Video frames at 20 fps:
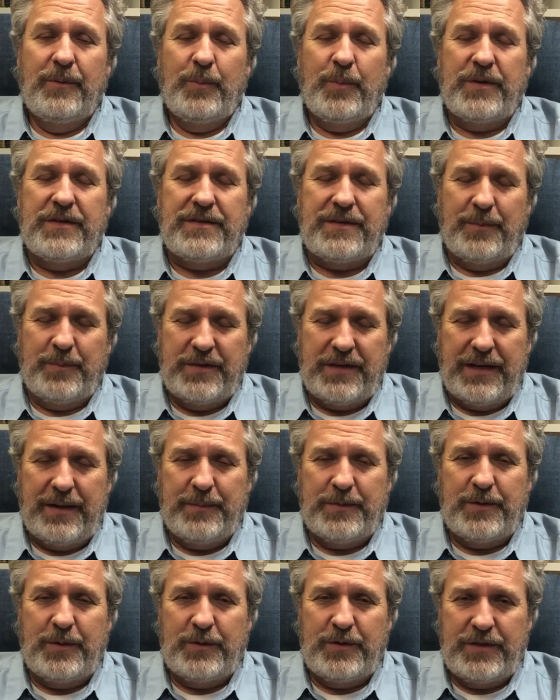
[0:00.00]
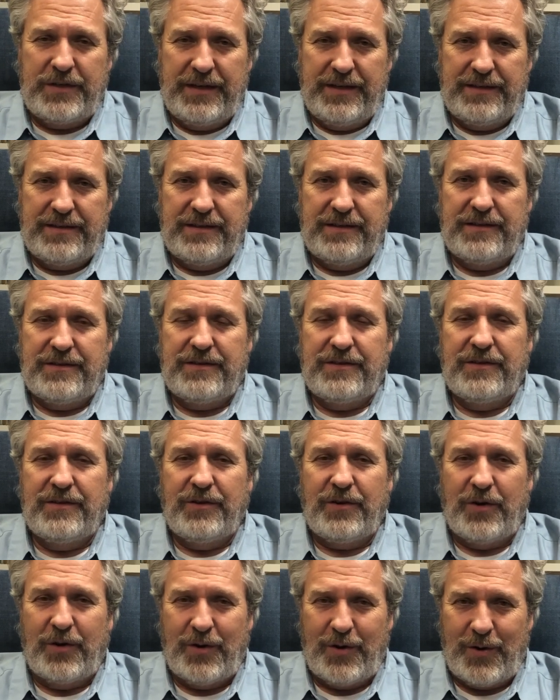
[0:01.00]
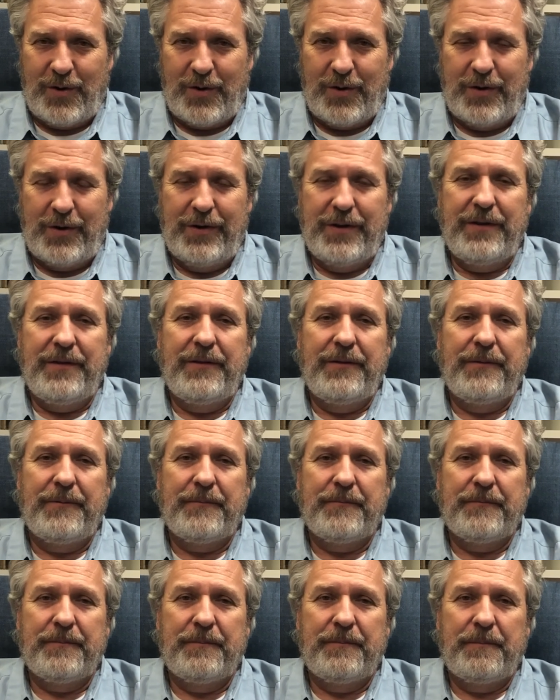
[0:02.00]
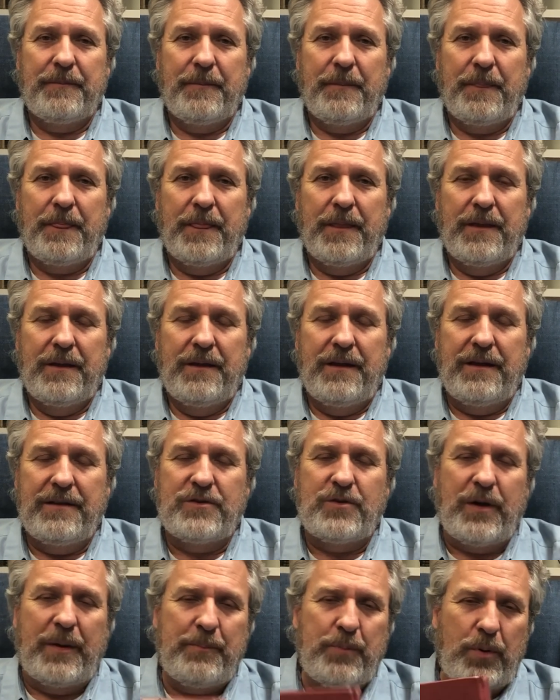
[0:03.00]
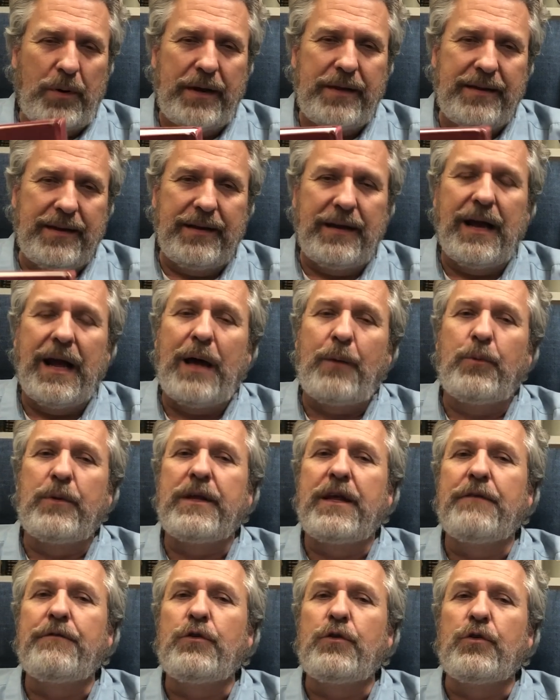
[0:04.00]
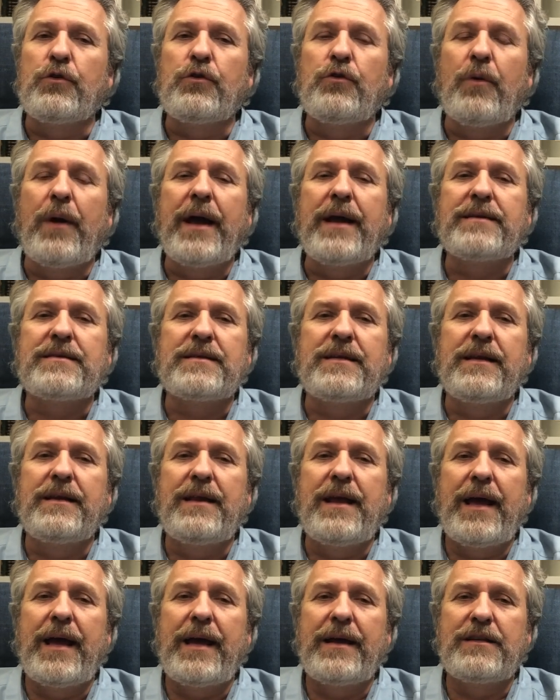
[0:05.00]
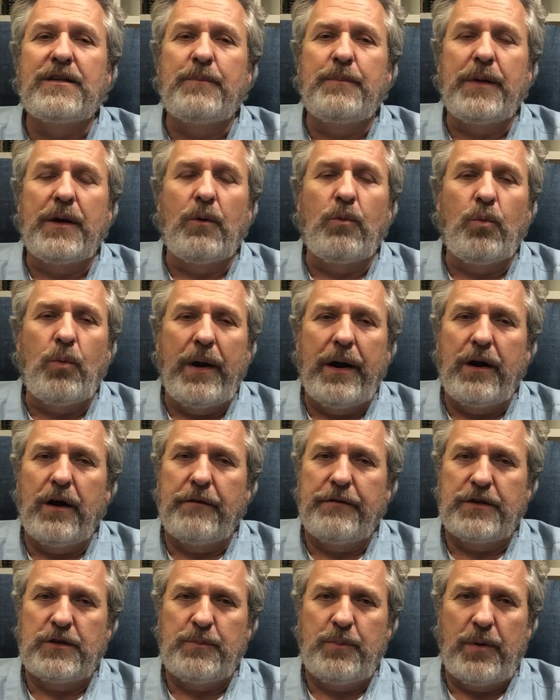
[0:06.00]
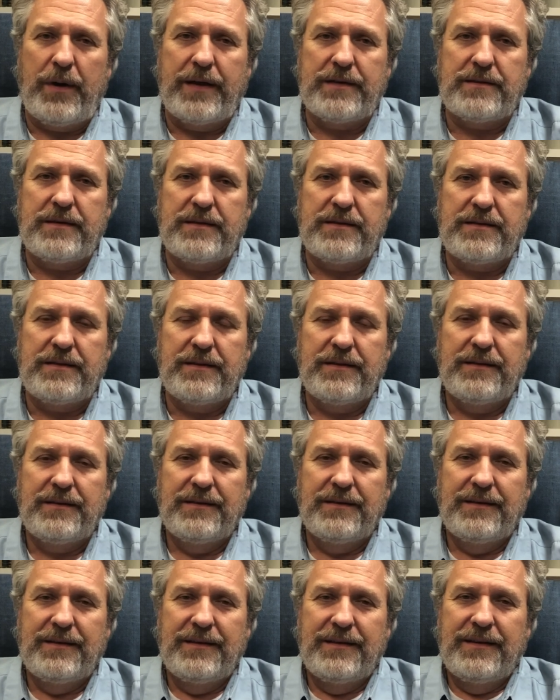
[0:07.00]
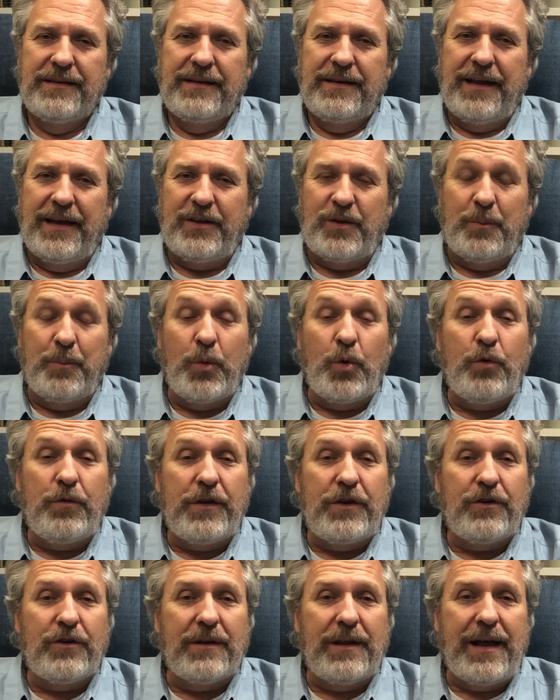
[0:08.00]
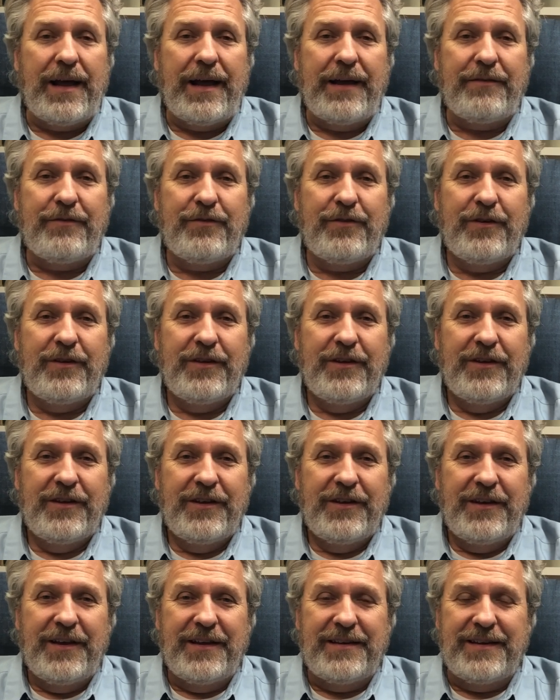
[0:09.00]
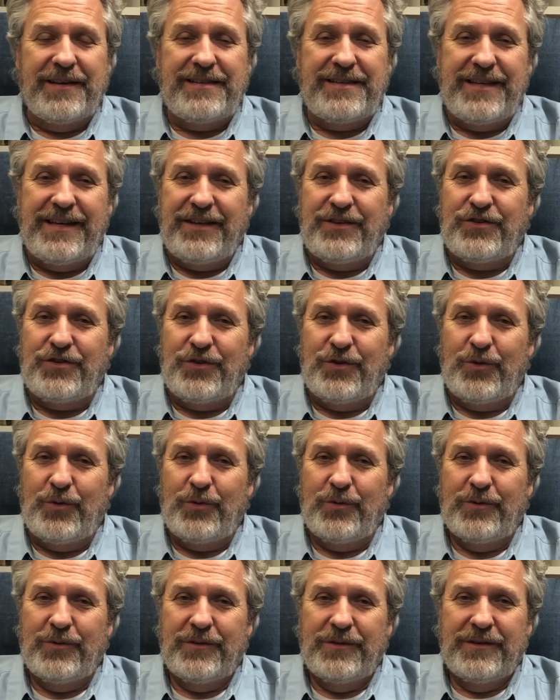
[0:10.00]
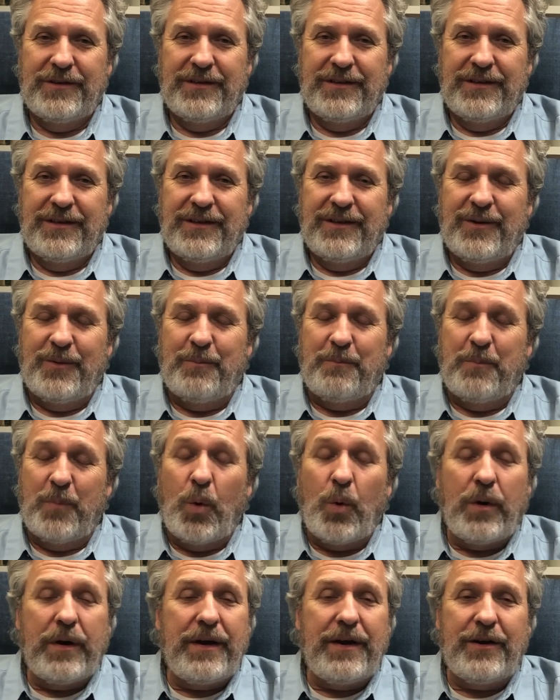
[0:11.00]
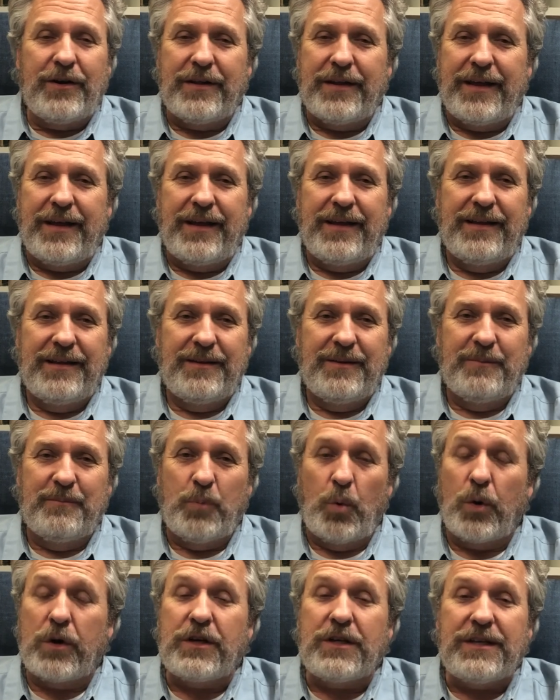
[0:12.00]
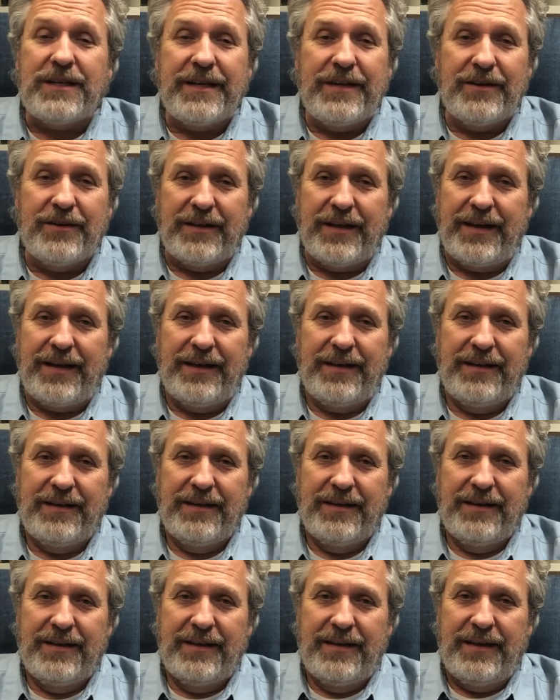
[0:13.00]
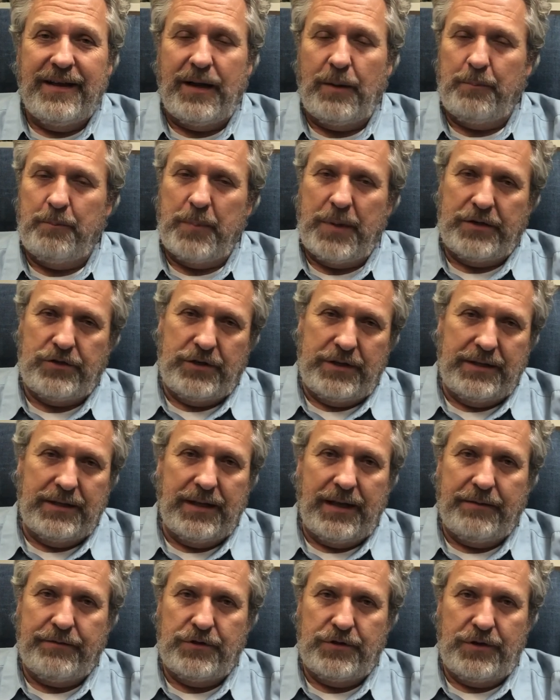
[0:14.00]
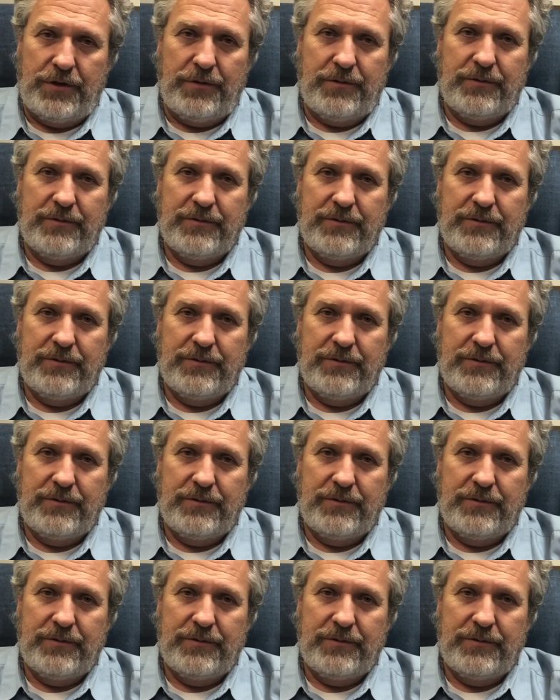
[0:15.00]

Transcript: But sometimes those seasons are hard. And so I pray that God would give you the grace today to be aware of His presence, and to move in your life, and to teach you more nearly, more clearly, how much He loves you.